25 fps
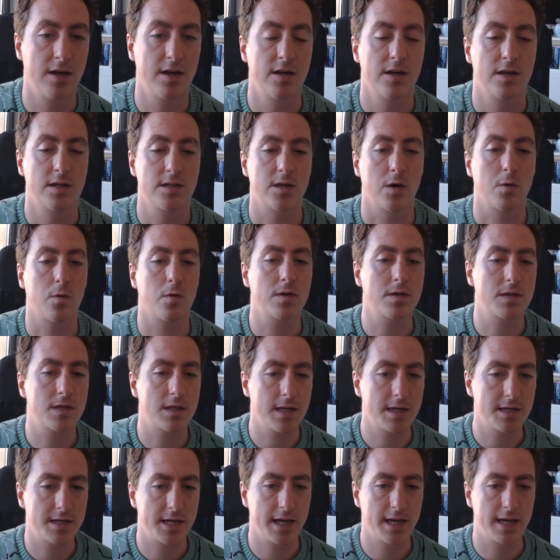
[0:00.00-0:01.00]
So once
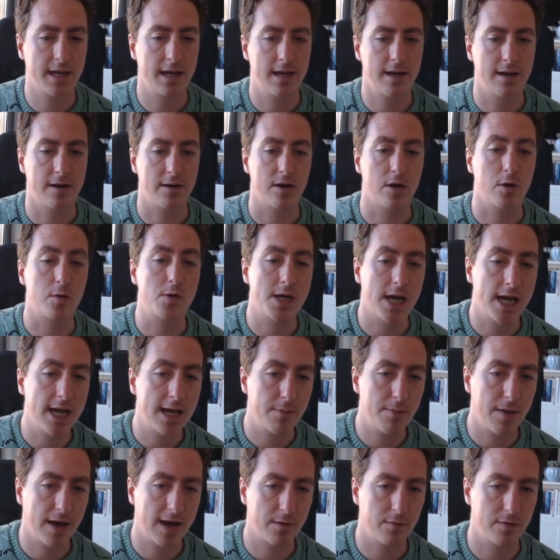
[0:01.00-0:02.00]
they take here, you
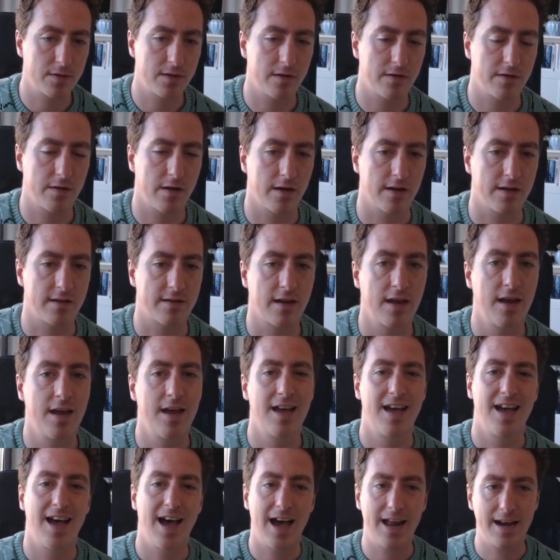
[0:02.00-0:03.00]
take back with your knight,
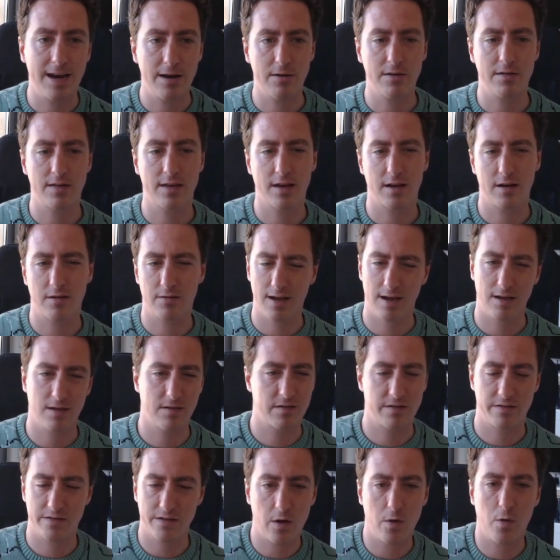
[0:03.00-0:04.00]
and now you're thinking, okay,
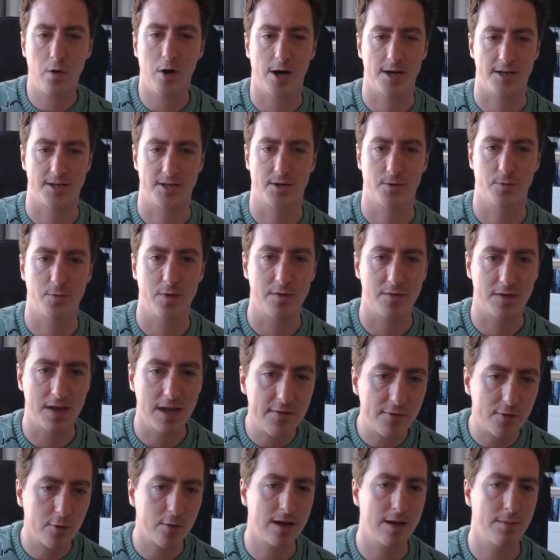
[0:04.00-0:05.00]
so what? We've
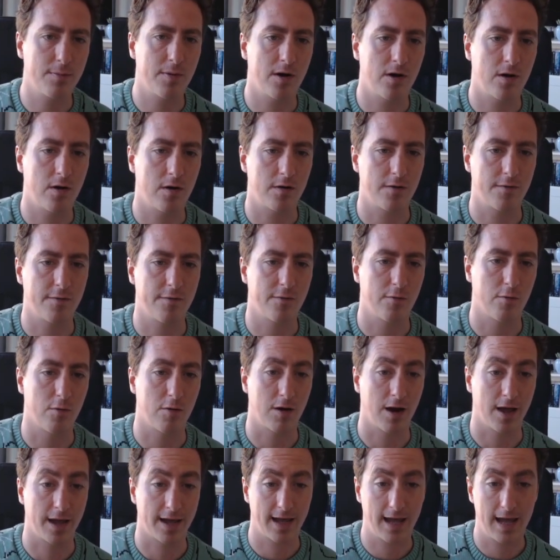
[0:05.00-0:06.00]
given away a pawn for
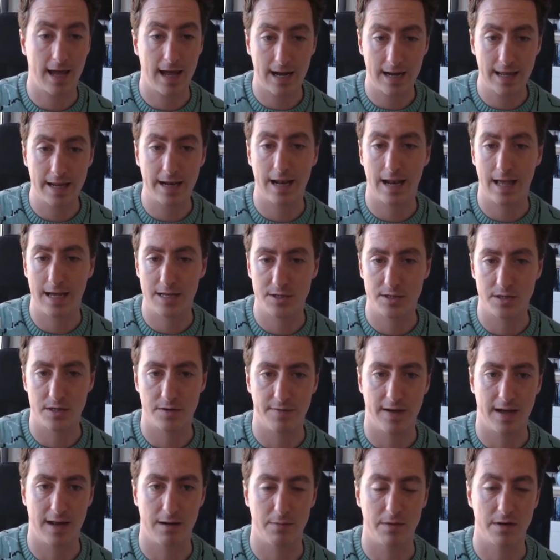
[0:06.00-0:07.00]
like a little edge in
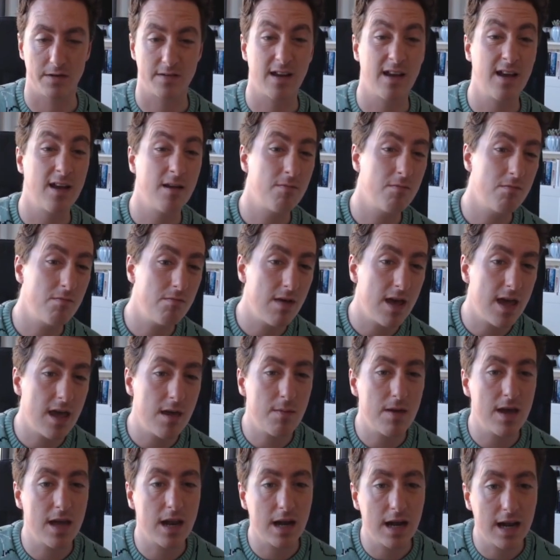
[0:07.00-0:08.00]
development,
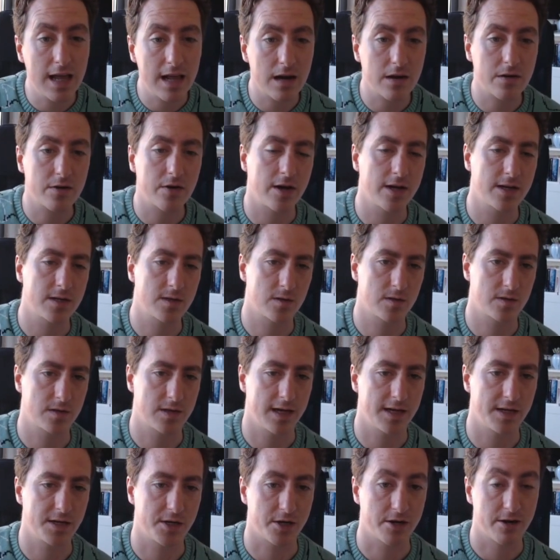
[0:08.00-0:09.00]
maybe a little nicer
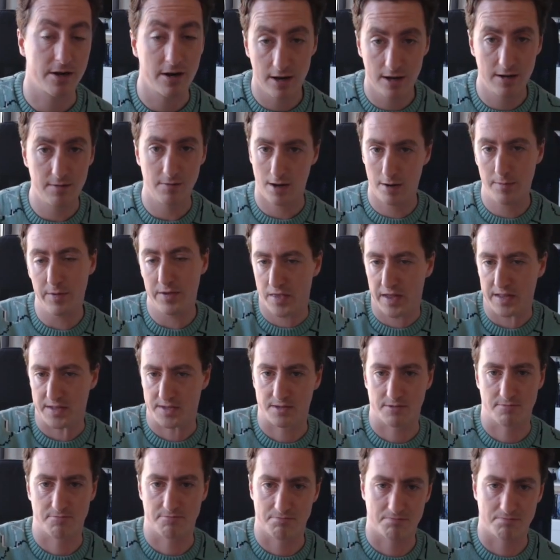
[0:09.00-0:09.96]
center. I mean, that's